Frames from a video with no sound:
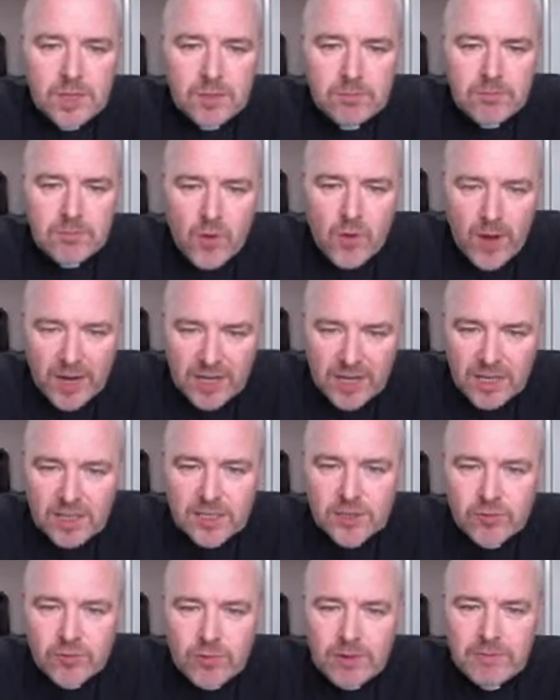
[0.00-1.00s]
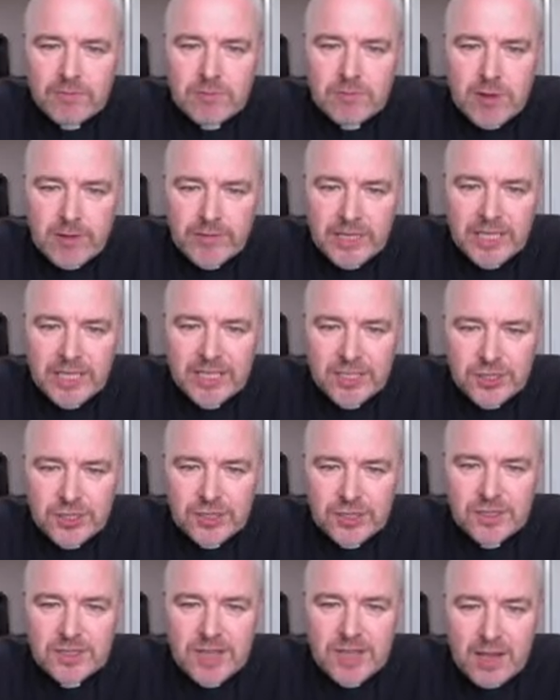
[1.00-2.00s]
miraculous
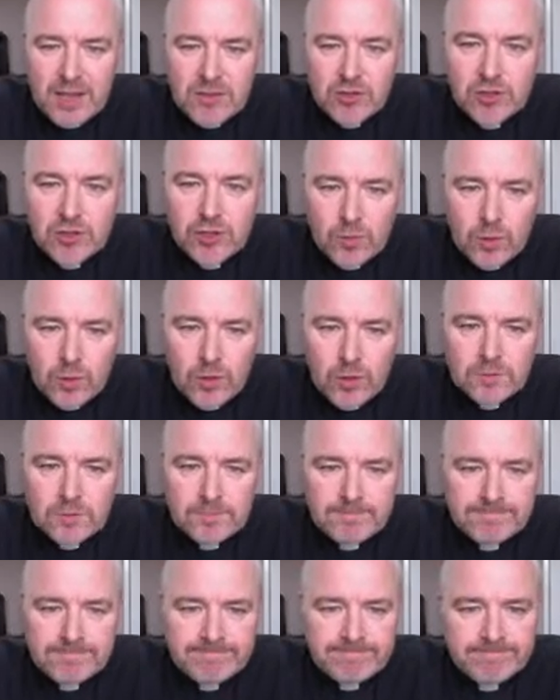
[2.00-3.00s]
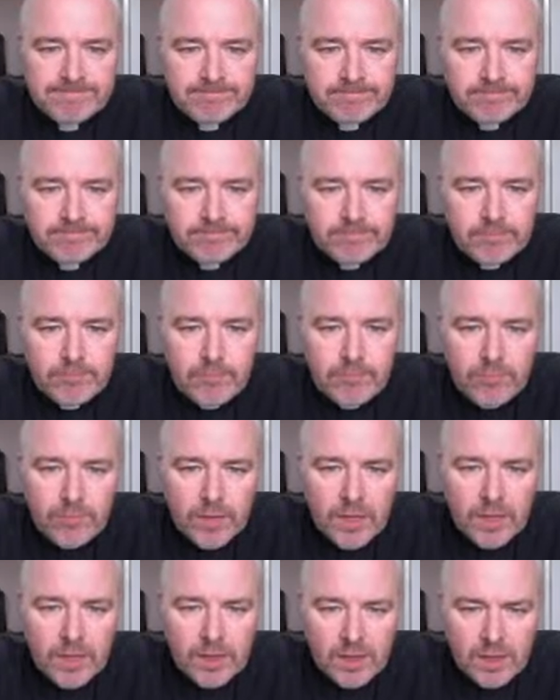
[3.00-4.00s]
revelations, and so on.
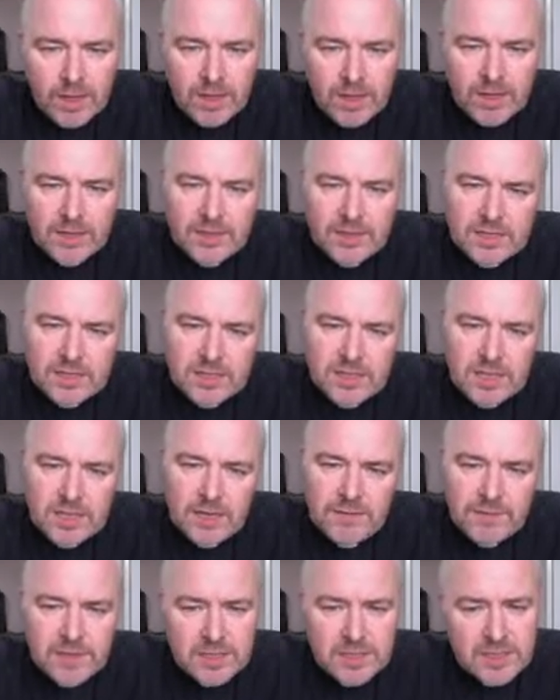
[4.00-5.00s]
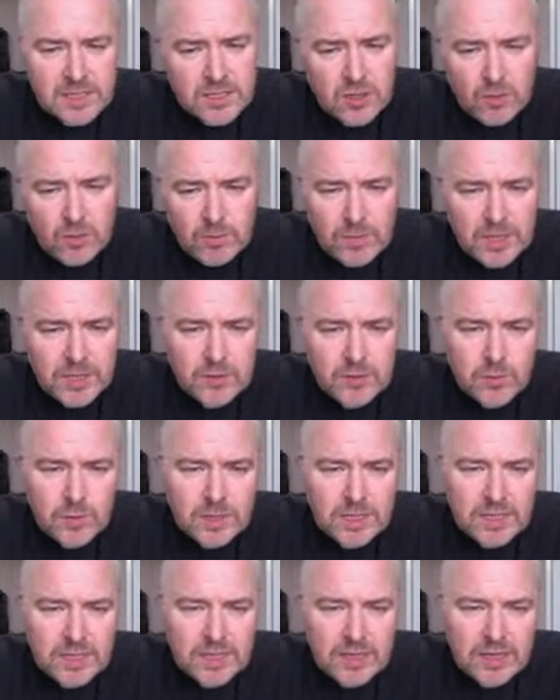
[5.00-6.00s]
And if this is combined with
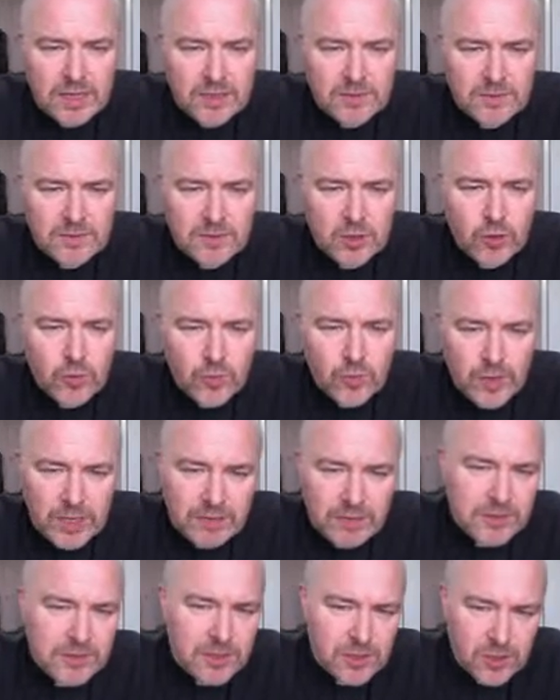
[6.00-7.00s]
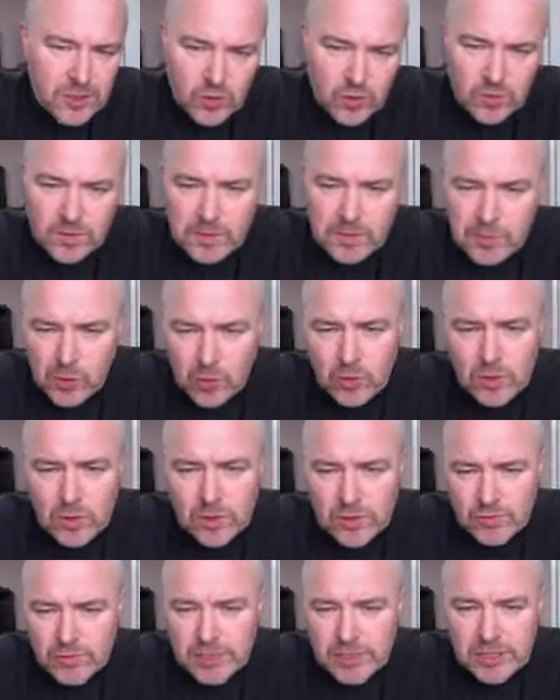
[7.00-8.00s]
a kind of grievance over
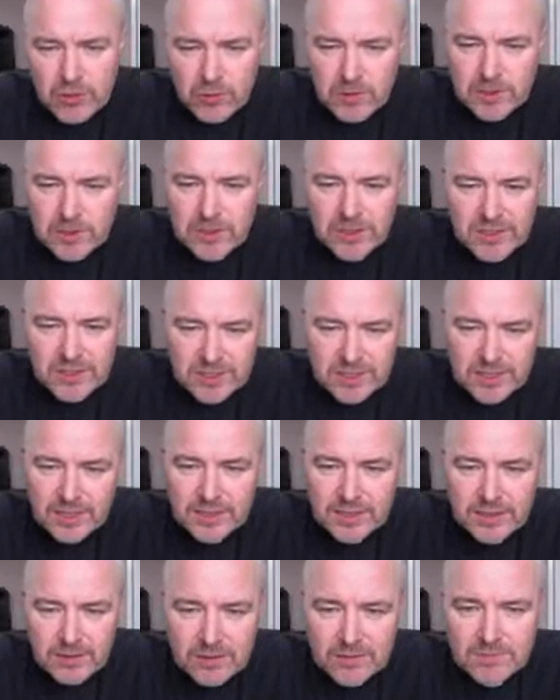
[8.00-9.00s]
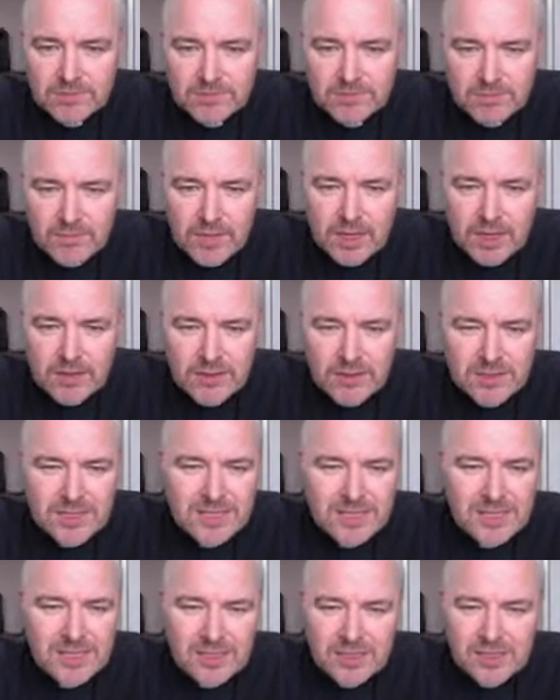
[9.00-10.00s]
Paul's rhetorical style, that
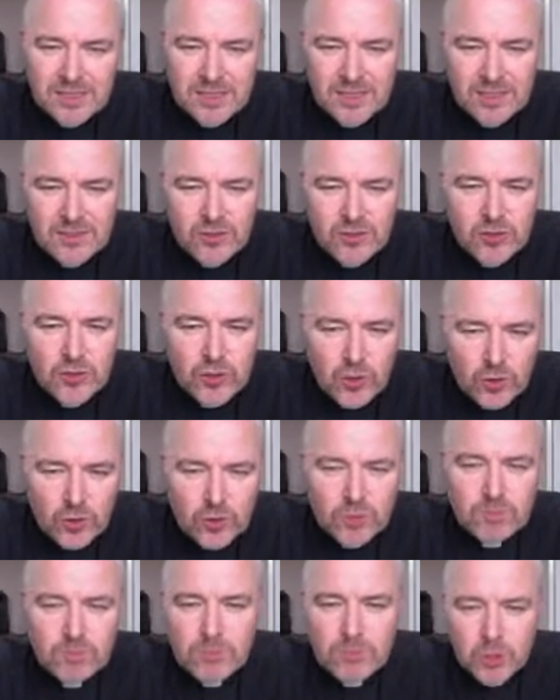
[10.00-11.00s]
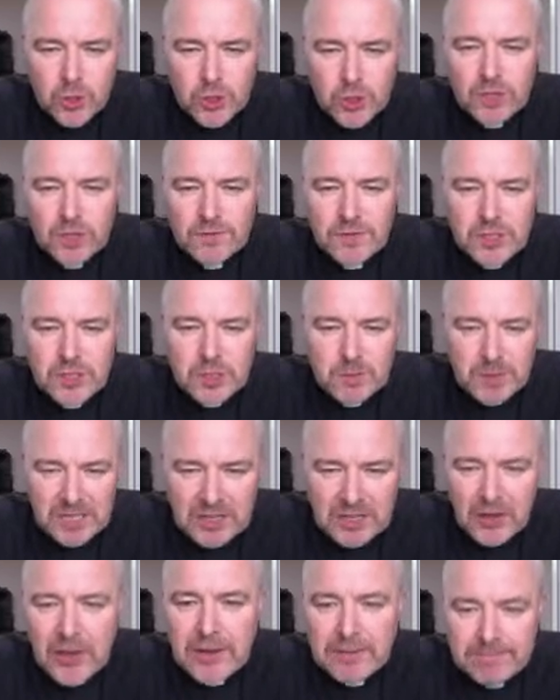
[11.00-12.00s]
he's not much of a
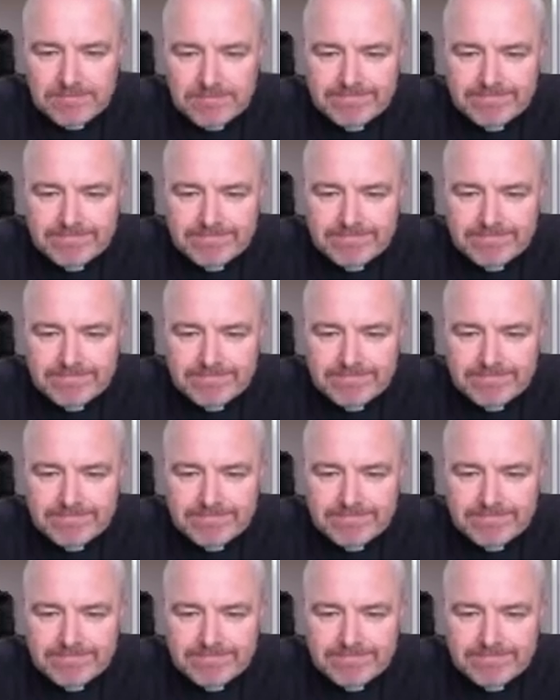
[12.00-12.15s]
speaker,